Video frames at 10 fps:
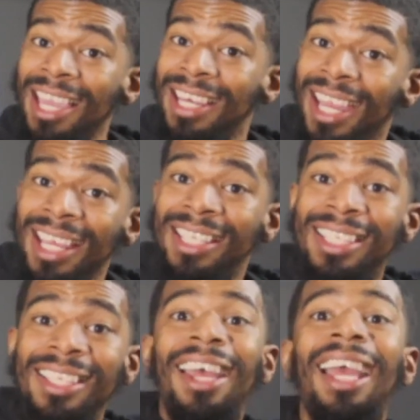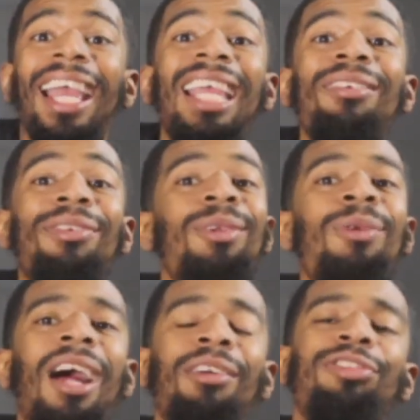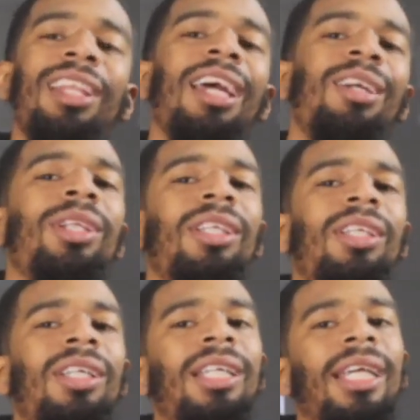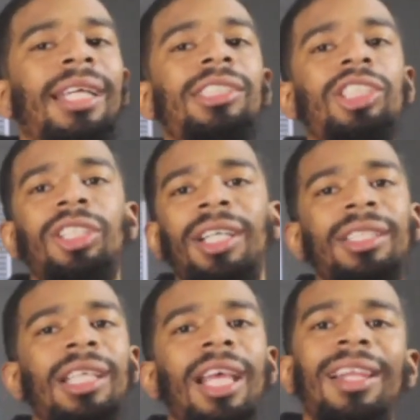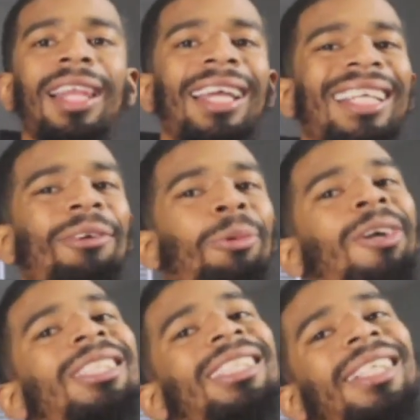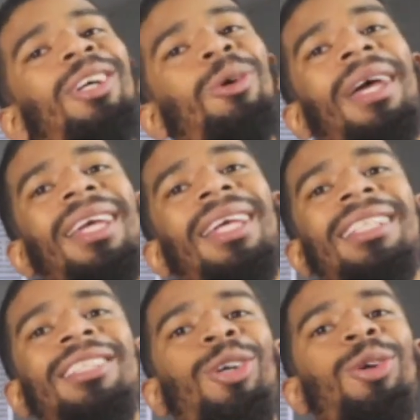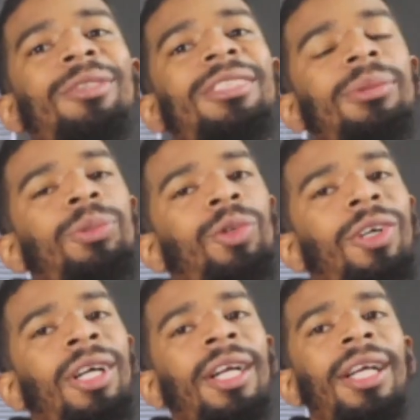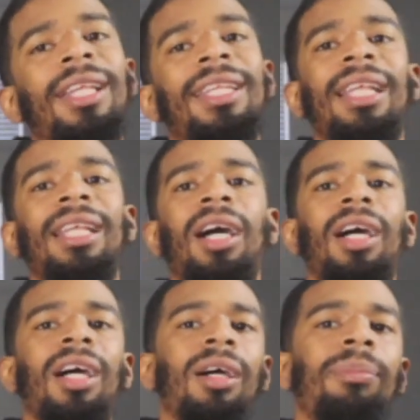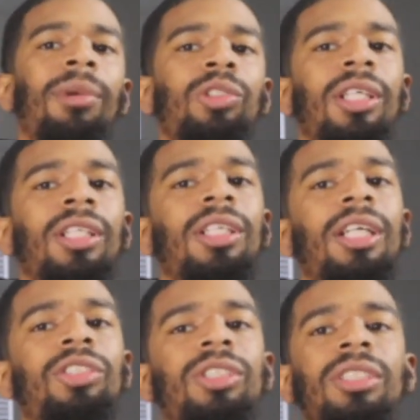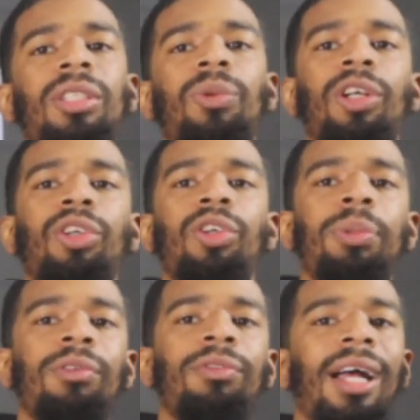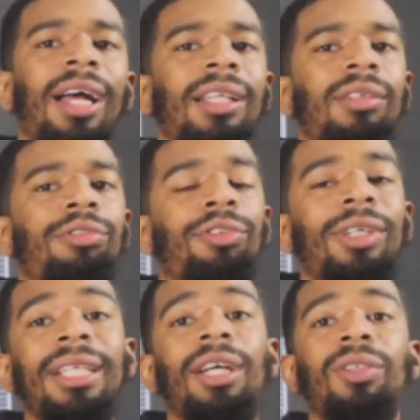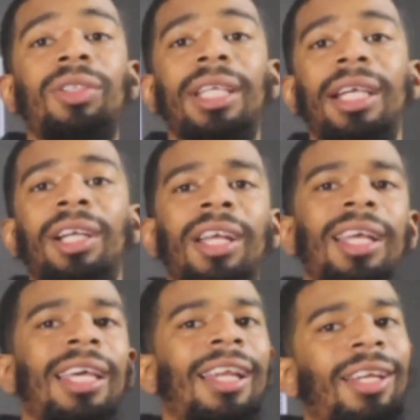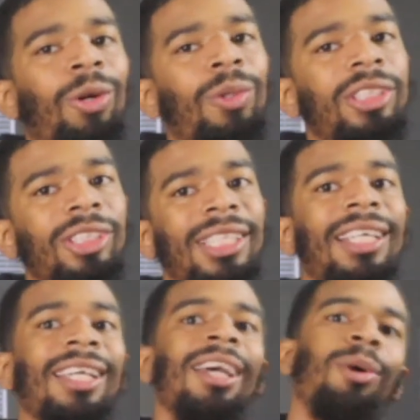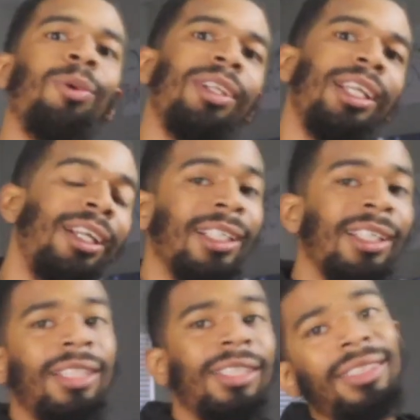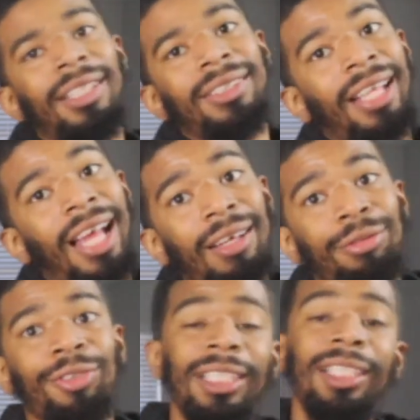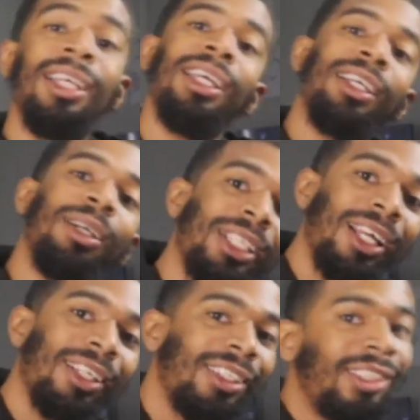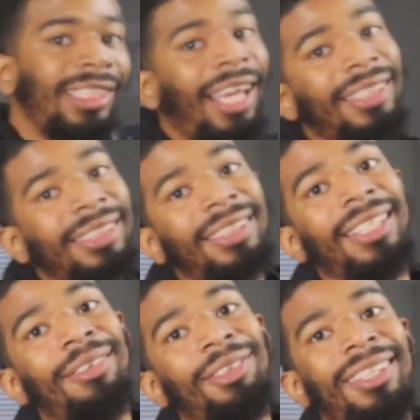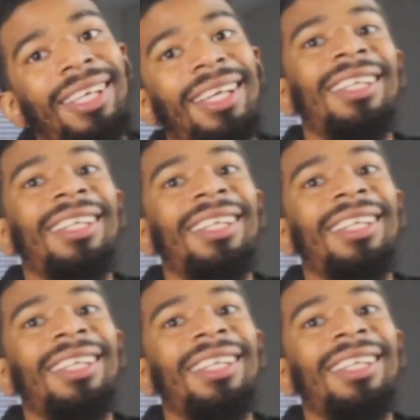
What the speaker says: this. Even I feel like with good insurance, like, we're still paying so much more than most other countries in the world who provide free healthcare. And I know what you're saying. Well, Darian, it's not free. It comes out of their taxes and everything.